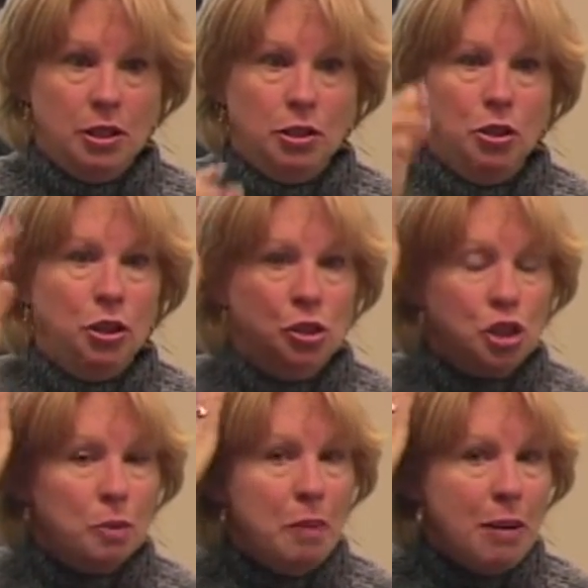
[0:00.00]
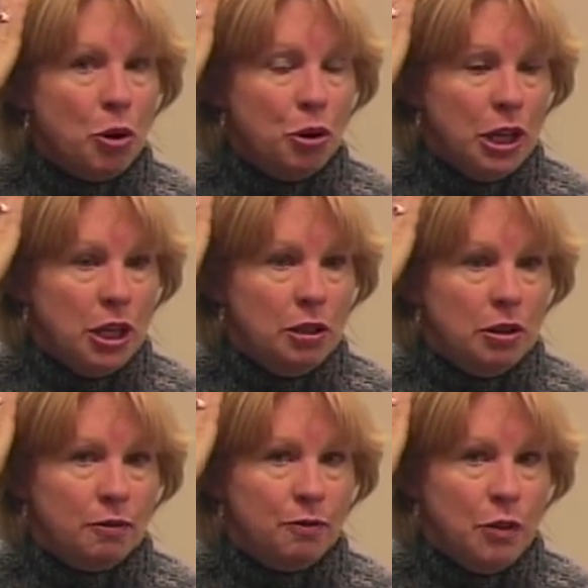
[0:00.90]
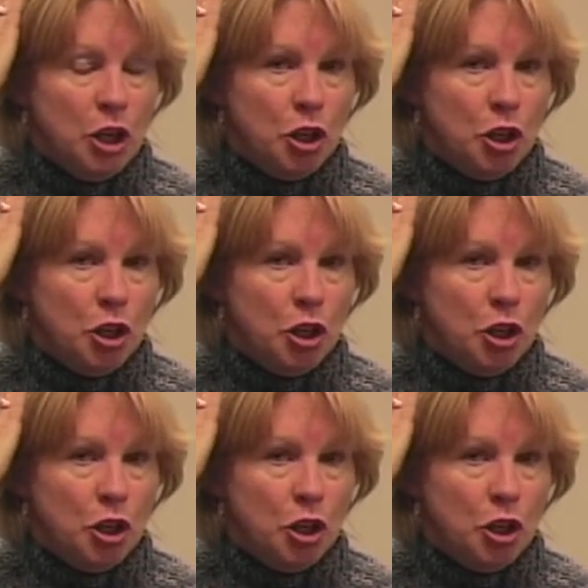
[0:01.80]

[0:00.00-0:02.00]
You used your memory, you know,